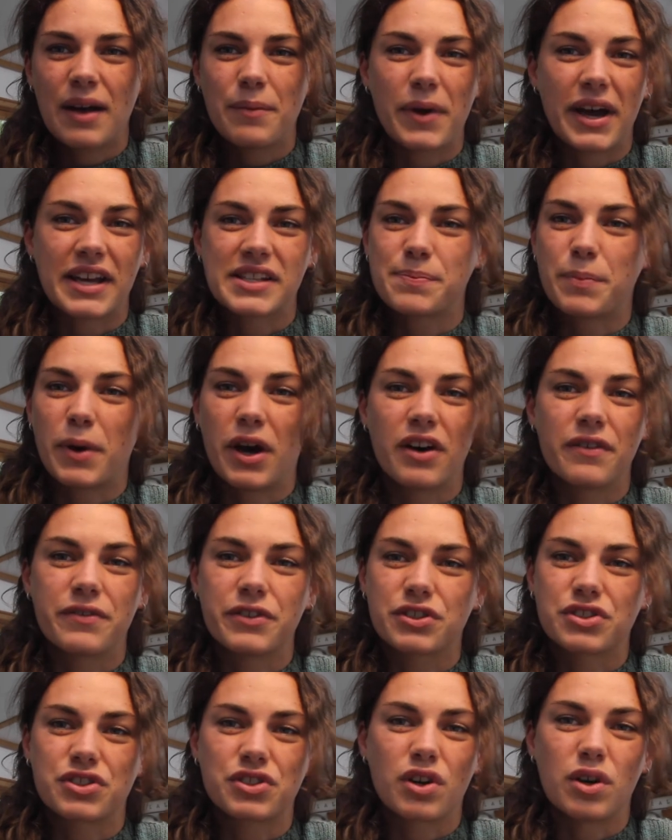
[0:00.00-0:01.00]
as part of
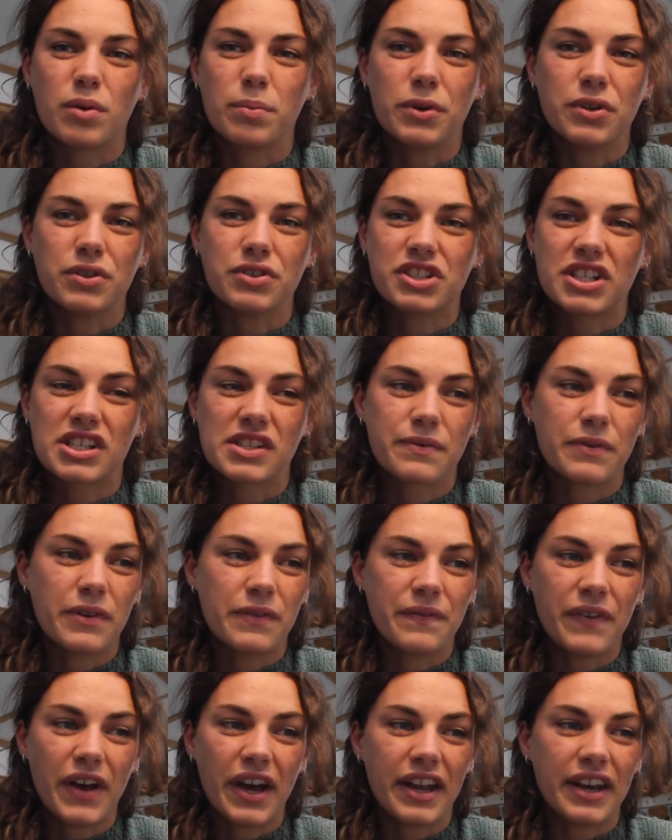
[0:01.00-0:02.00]
your job or just for
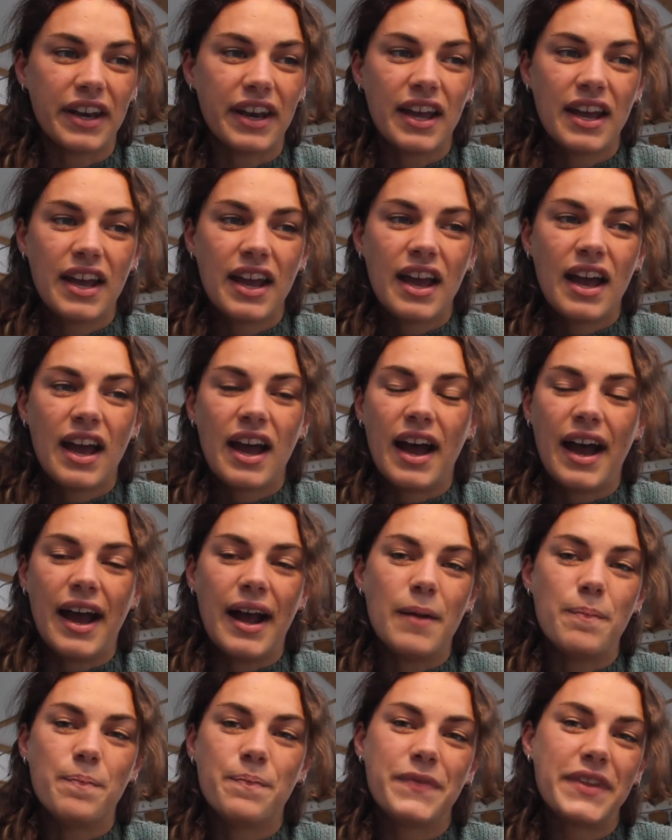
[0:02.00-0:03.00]
fun,
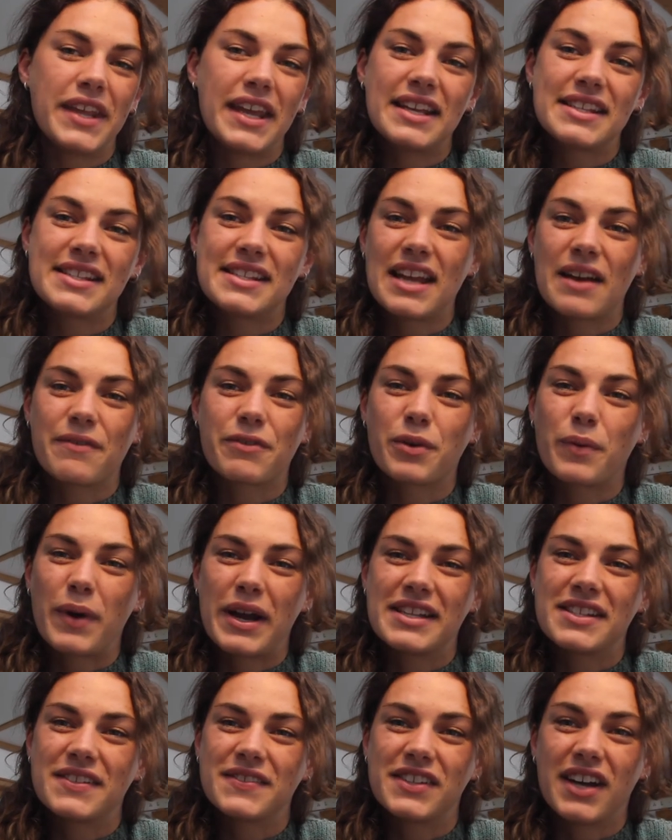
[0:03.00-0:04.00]
it's never a
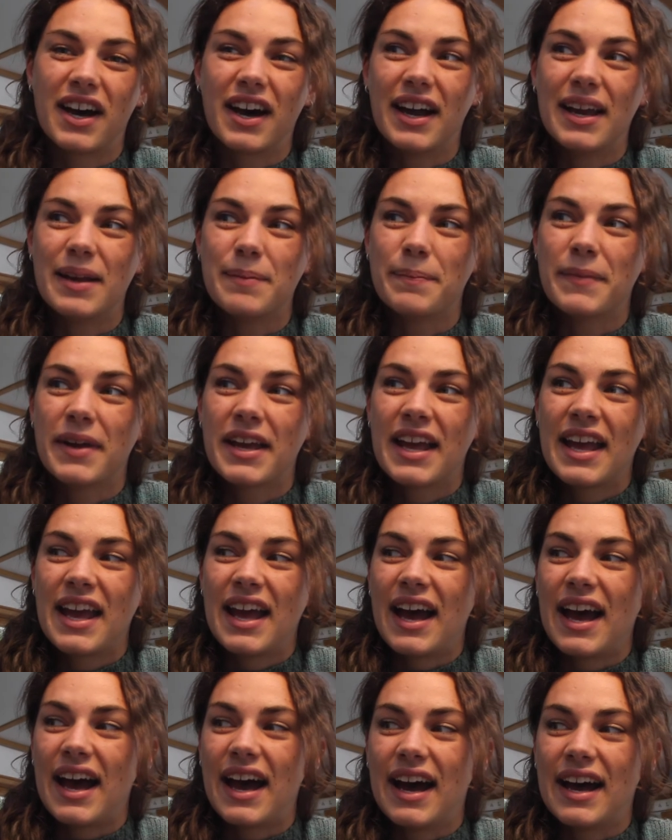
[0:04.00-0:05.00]
waste of time,
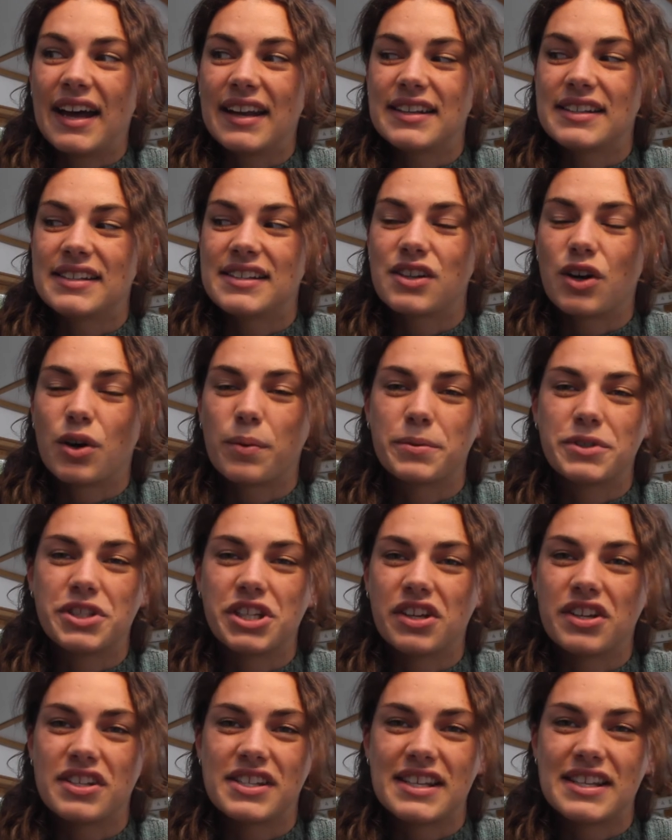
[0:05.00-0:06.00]
and
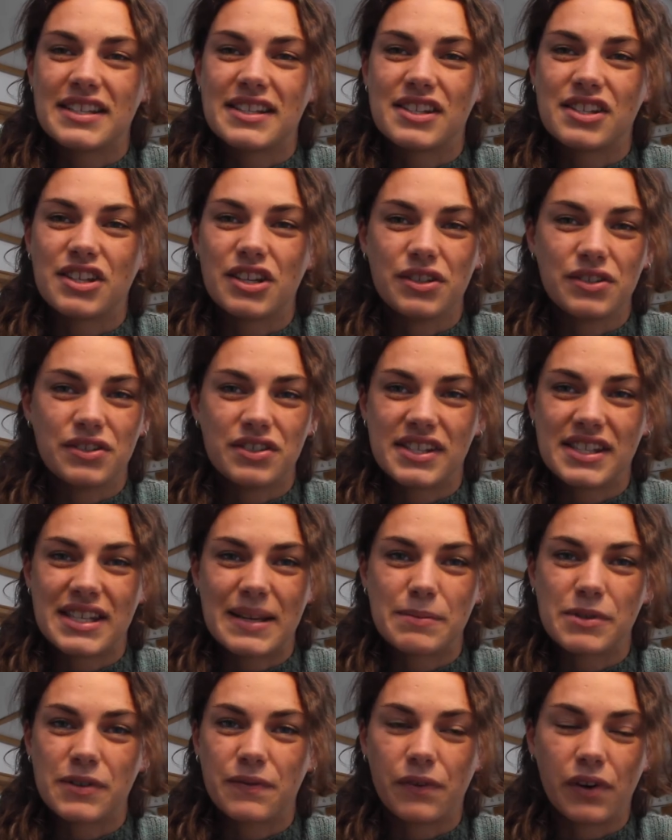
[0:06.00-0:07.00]
opportunities do
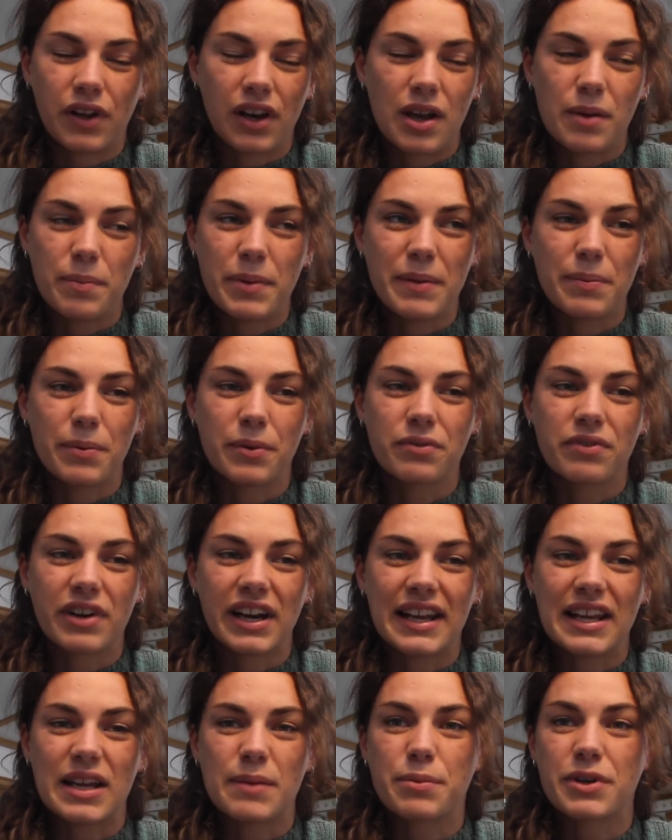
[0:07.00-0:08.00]
seem to follow. People
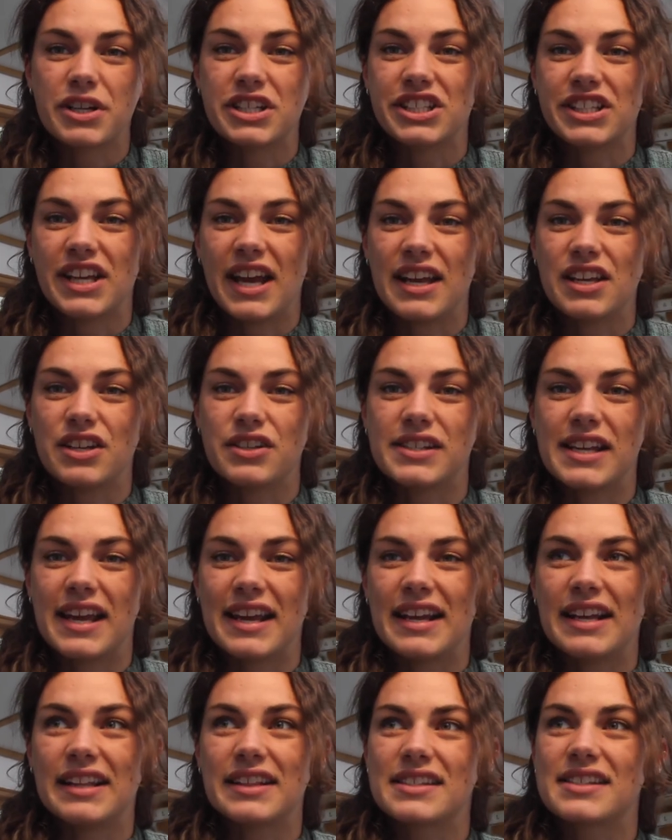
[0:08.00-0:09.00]
really appreciate you
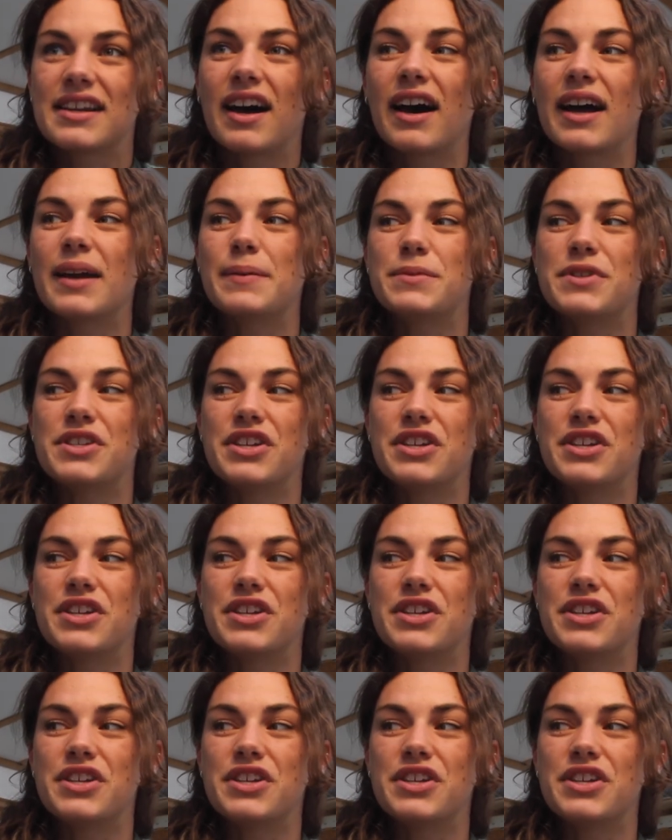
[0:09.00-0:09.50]
taking the time